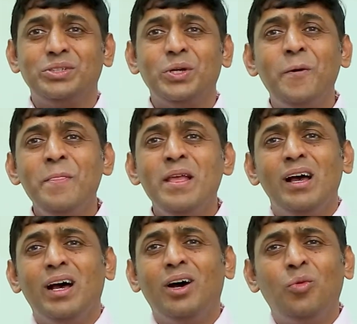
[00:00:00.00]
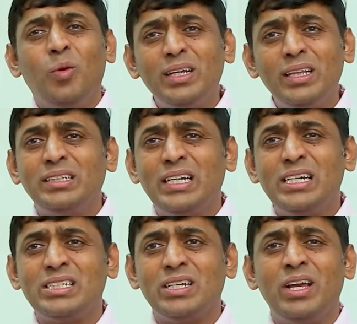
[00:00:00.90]
So what are the
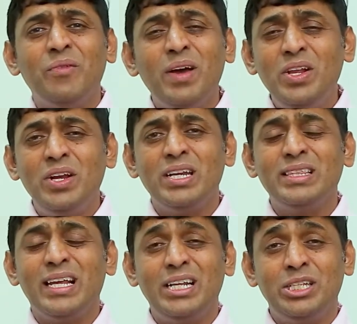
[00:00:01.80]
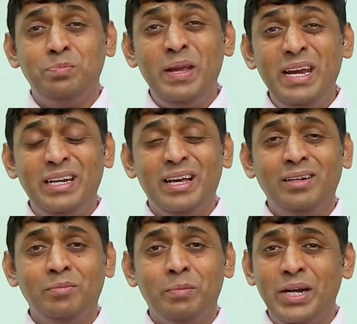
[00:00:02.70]
tests evaluation that is being
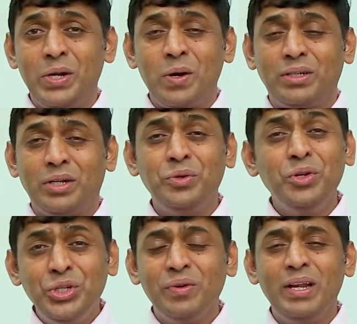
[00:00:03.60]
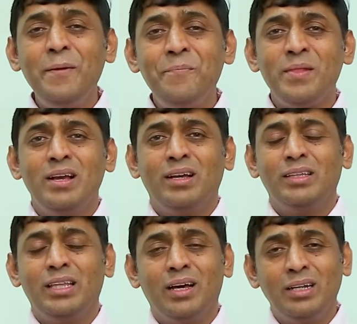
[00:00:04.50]
done by a doctor? Usually
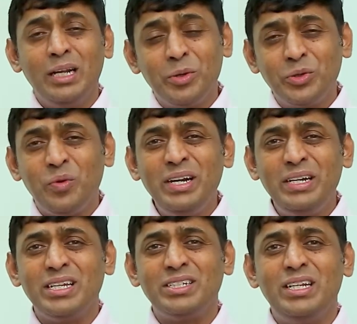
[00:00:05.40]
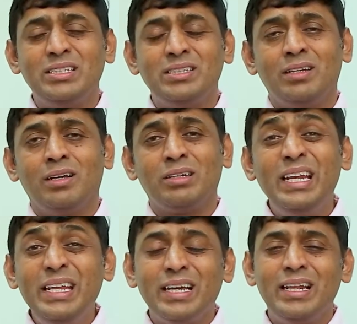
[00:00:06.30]
the number one test is
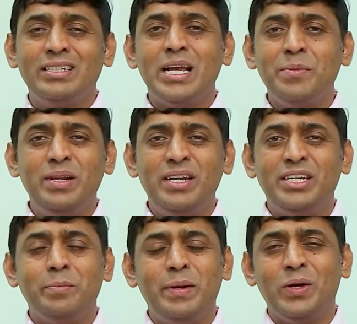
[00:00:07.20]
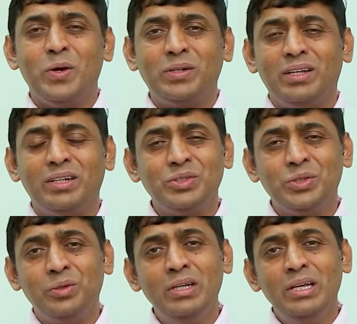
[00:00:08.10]
clinical examination by doctor.
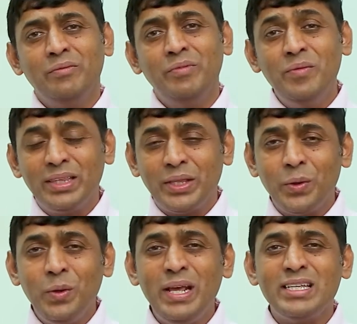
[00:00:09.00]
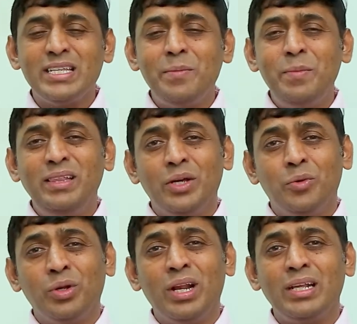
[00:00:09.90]
So we will thoroughly examine the
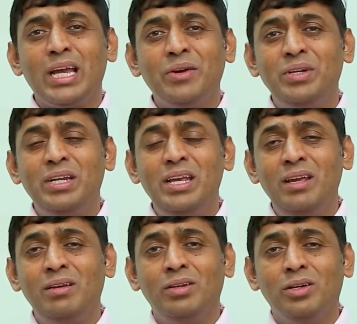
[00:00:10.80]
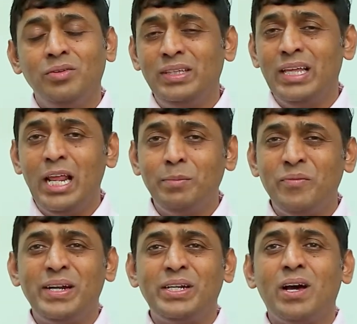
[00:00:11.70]
oral cavity, with the help
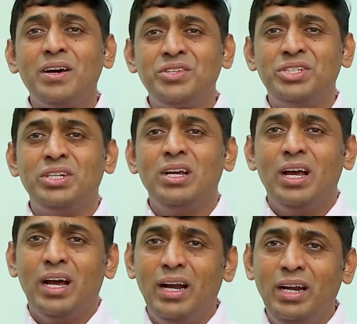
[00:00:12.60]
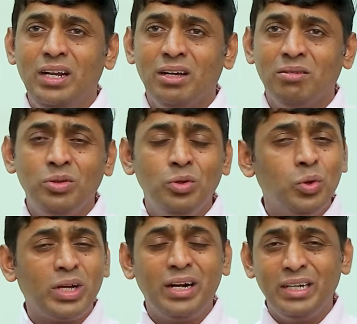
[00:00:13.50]
of a torch, and
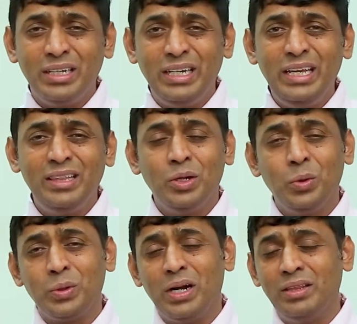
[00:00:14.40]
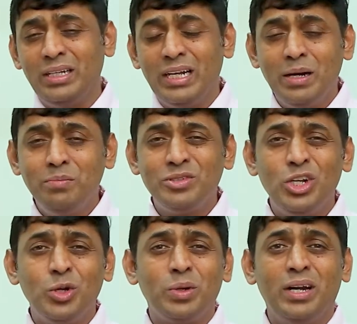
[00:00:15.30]
look at the teeth, look at the gums,
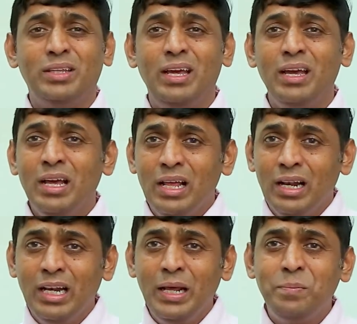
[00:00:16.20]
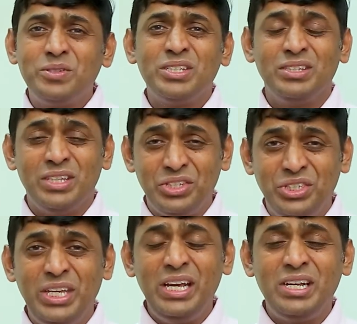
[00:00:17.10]
look at the lips, the
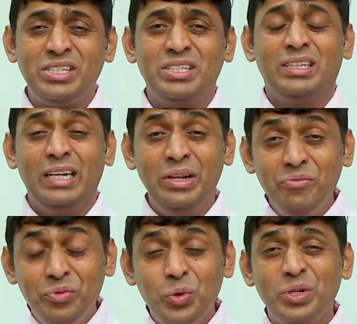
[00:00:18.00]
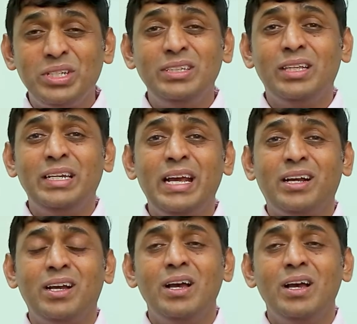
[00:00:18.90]
cheeks, the lymph nodes in the neck.